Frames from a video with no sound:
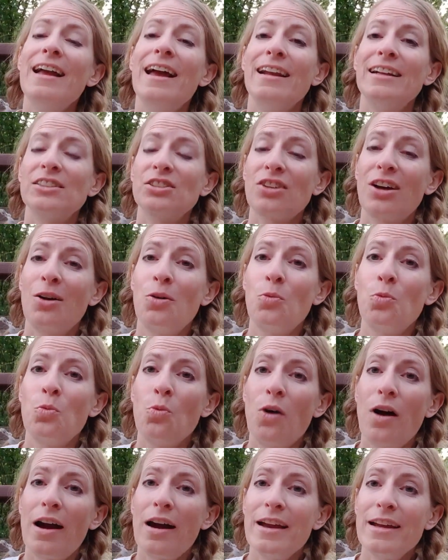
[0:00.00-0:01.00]
and it's got
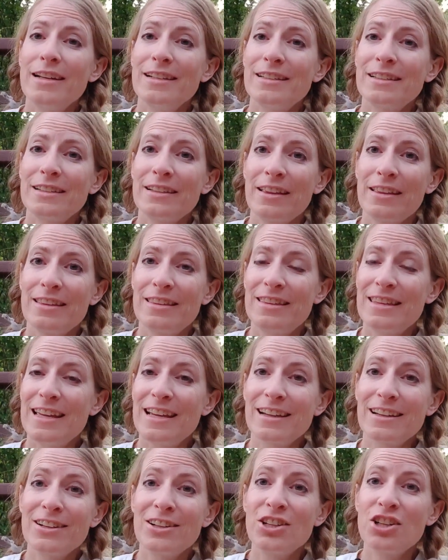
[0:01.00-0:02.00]
white,
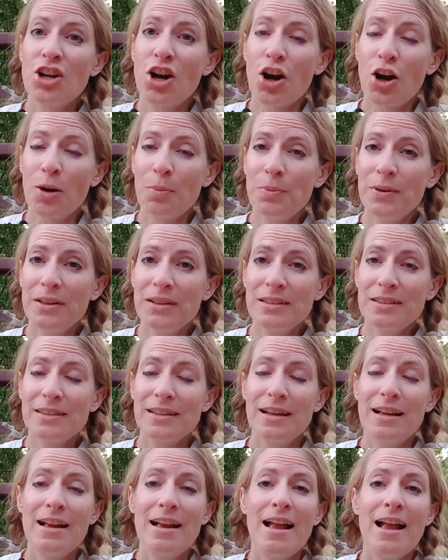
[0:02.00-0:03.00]
thick
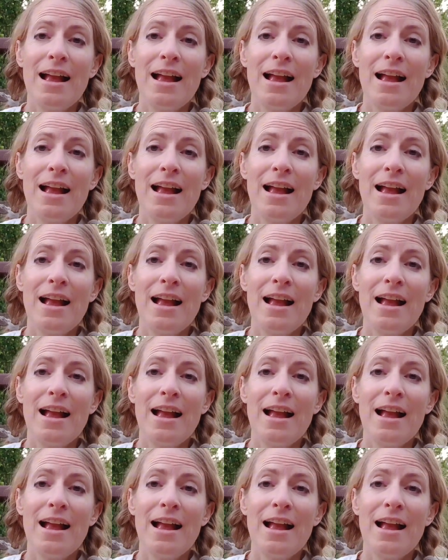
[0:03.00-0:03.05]
carpet.